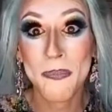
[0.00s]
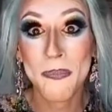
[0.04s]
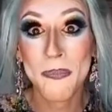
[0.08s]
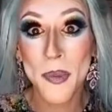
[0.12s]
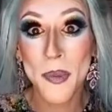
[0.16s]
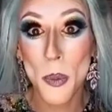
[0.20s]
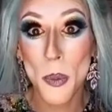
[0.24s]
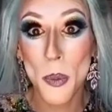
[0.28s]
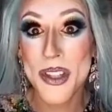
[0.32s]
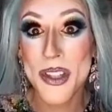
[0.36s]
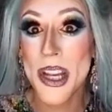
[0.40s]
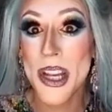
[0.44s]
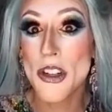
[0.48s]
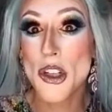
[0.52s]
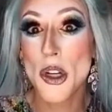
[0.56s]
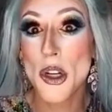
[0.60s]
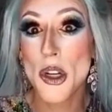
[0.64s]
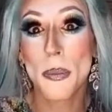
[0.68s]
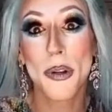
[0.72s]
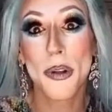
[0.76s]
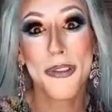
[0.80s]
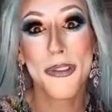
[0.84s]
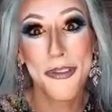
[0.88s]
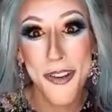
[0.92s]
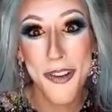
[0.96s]
with such a
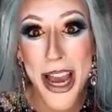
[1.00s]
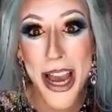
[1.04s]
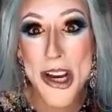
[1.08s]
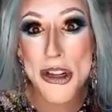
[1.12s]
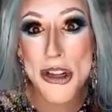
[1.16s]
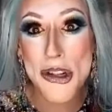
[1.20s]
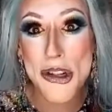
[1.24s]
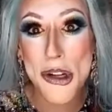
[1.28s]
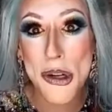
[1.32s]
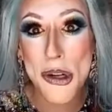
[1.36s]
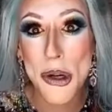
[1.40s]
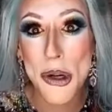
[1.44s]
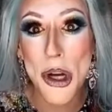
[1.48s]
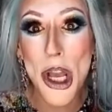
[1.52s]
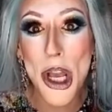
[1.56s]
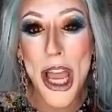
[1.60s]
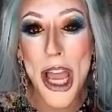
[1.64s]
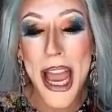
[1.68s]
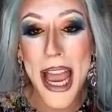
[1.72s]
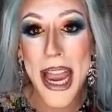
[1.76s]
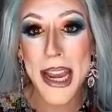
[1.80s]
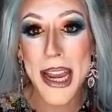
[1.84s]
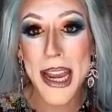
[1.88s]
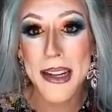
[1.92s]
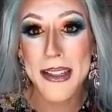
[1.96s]
professional
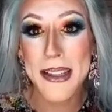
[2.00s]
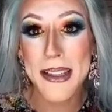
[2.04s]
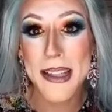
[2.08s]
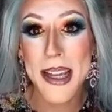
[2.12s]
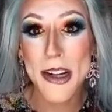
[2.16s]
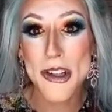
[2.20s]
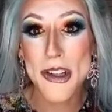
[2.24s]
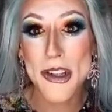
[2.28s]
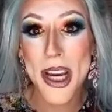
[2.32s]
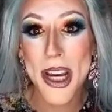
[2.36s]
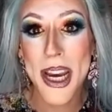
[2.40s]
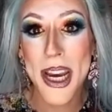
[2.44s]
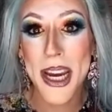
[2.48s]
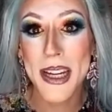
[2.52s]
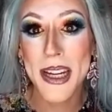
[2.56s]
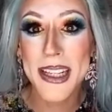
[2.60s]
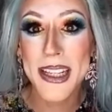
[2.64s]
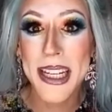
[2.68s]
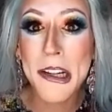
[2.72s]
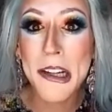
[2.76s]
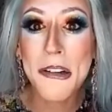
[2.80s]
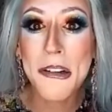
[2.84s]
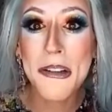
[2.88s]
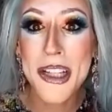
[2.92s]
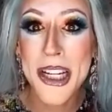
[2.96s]
and such a
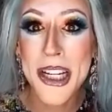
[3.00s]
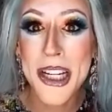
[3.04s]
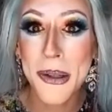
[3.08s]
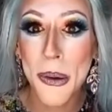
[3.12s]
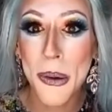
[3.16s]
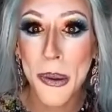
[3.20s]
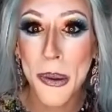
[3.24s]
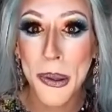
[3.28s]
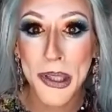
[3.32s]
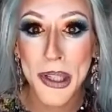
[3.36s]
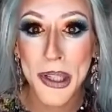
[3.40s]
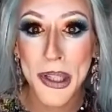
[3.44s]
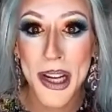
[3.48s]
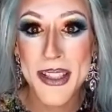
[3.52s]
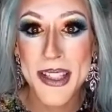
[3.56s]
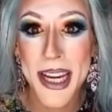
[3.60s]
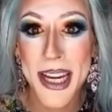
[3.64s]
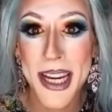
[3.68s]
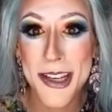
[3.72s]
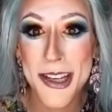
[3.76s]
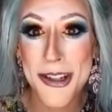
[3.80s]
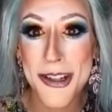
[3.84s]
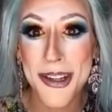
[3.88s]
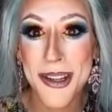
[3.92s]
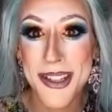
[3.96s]
near and dear
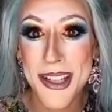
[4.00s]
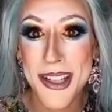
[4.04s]
organization,